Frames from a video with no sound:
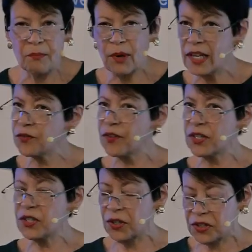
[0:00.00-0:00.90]
He prays for
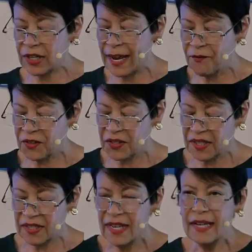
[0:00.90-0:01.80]
the church at
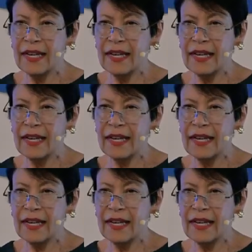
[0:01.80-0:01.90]
Ephesus,